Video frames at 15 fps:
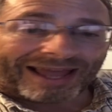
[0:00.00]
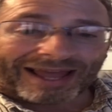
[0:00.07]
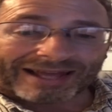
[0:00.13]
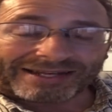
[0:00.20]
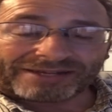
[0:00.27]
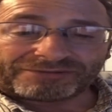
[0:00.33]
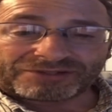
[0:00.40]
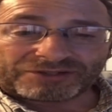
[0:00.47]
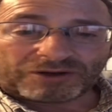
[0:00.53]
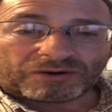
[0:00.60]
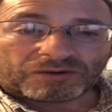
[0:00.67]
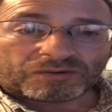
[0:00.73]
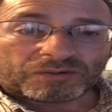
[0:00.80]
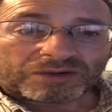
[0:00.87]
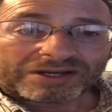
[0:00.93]
And if
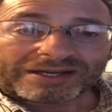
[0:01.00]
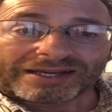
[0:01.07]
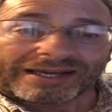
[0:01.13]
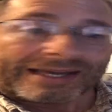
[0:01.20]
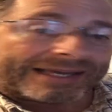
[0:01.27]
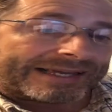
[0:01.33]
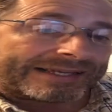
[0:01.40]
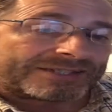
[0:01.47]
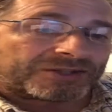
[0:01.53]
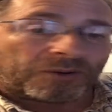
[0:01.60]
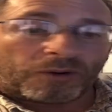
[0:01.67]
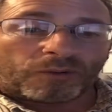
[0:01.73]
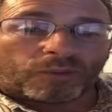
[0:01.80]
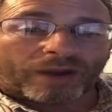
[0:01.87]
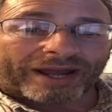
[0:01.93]
so, is
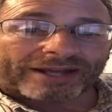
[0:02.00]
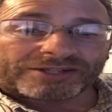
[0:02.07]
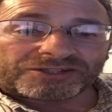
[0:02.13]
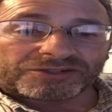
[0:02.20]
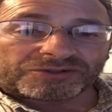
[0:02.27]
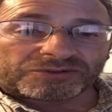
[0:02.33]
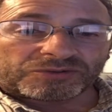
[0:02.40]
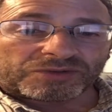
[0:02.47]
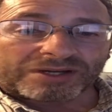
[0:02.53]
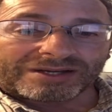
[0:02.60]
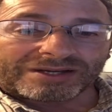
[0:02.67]
there a way to